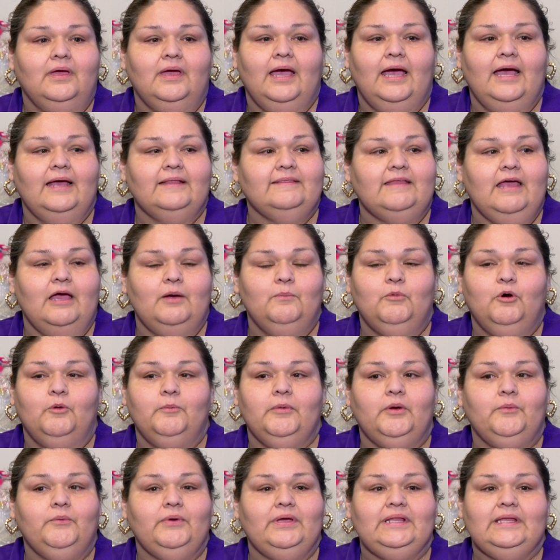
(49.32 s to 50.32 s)
At that
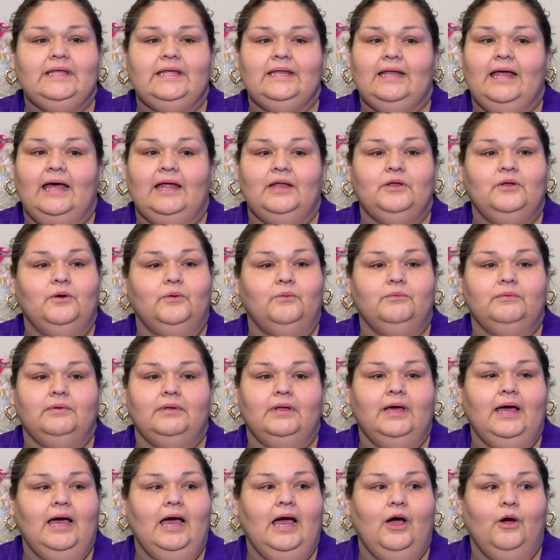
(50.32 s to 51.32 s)
moment, we did not know
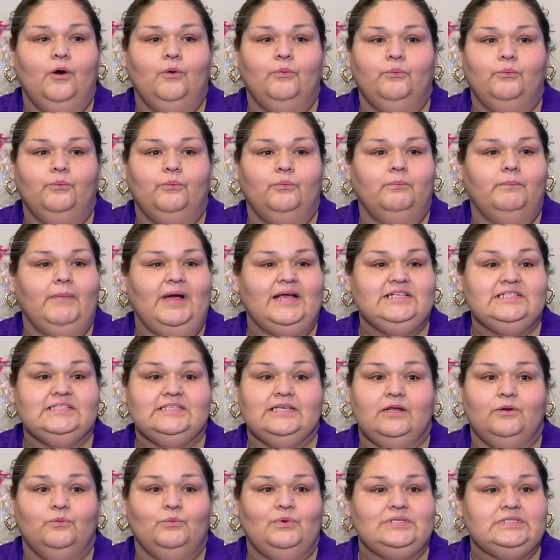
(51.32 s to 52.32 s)
how my
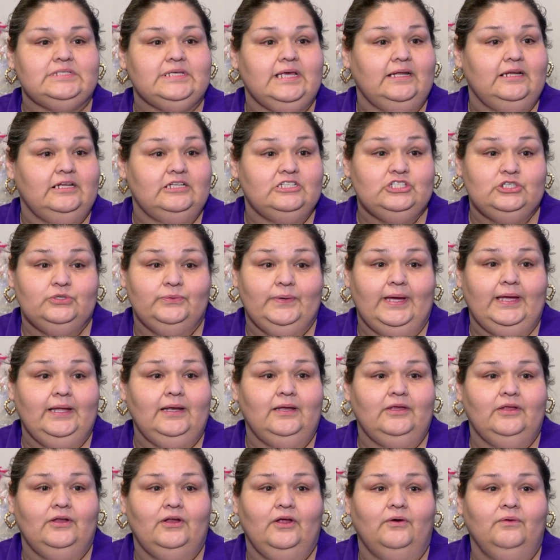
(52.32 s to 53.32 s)
son was going to do it,
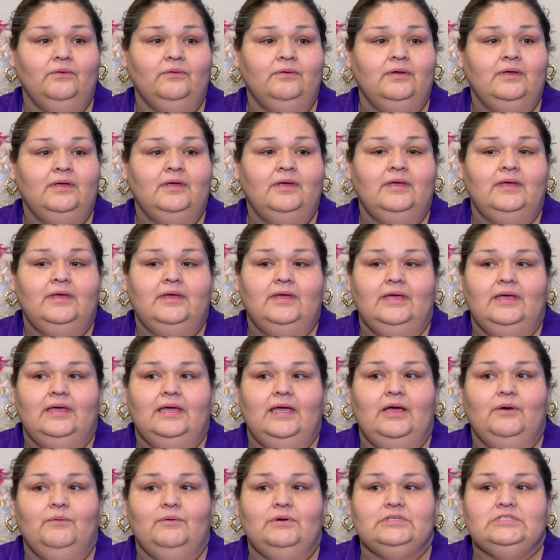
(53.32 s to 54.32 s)
you know?
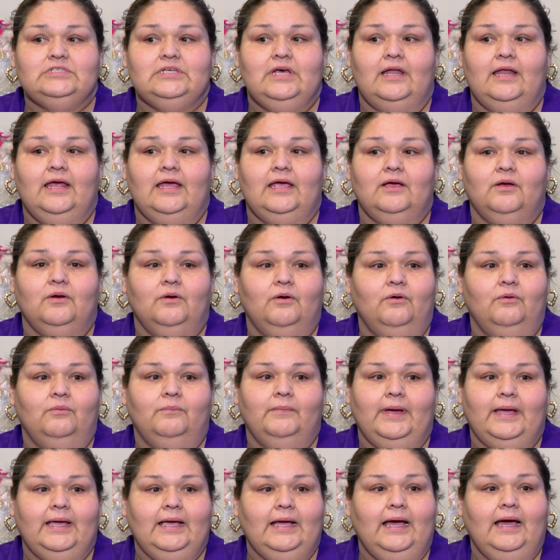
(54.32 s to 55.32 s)
It was like, oh
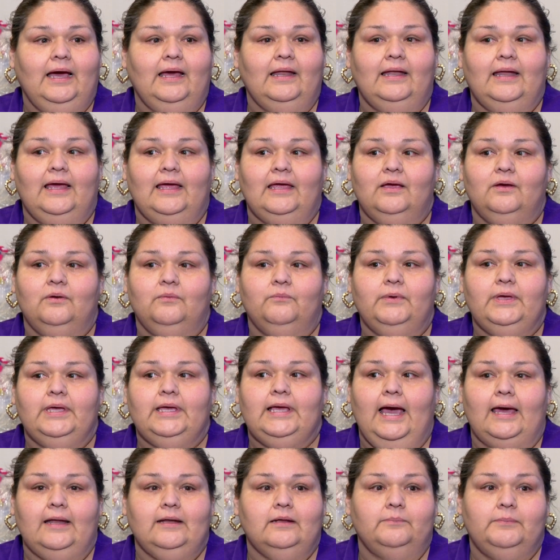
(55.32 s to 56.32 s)
my God, like, we
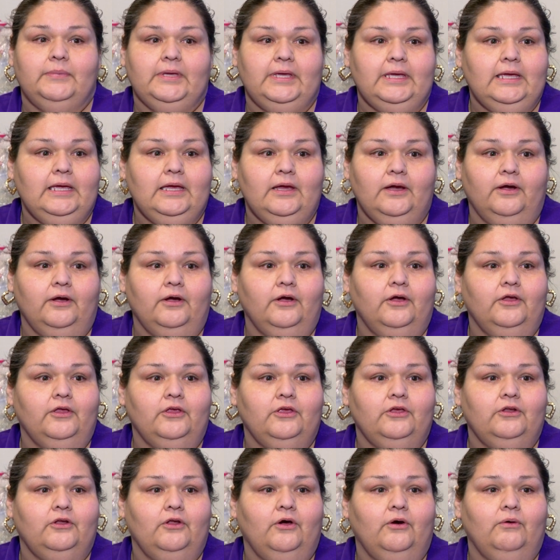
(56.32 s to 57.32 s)
got to be here,
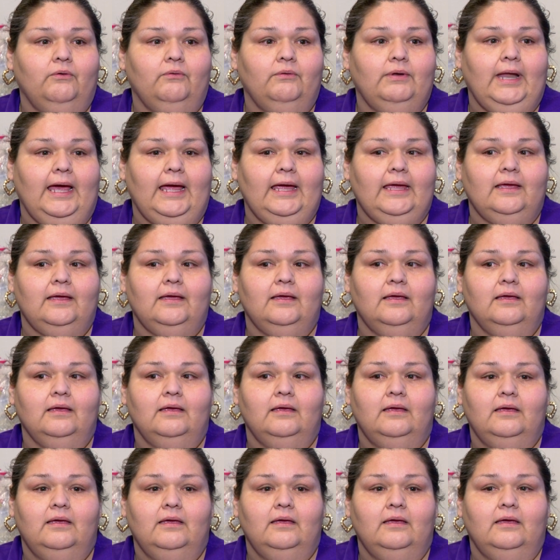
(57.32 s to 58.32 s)
you know? Like,
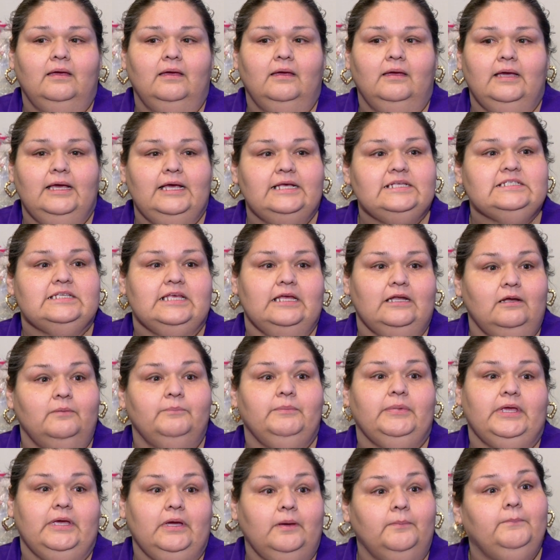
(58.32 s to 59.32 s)
it's going to
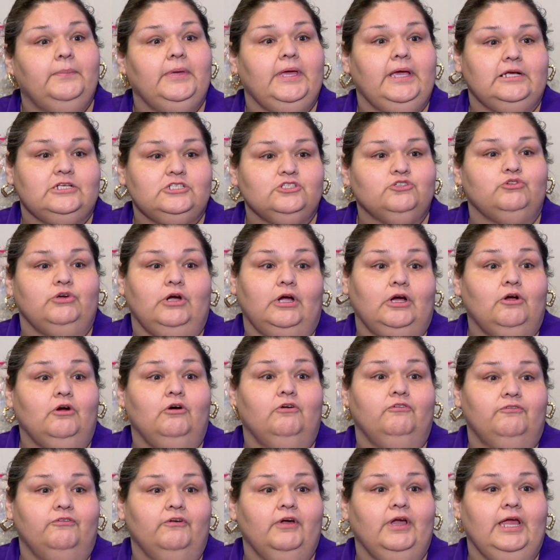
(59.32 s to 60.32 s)
be a big
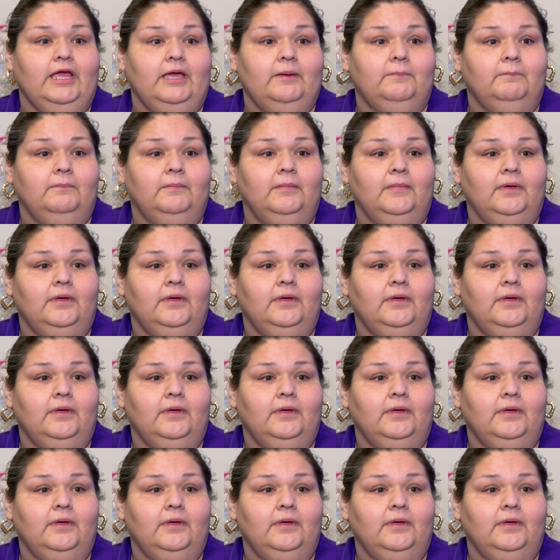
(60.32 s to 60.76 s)
struggle for him.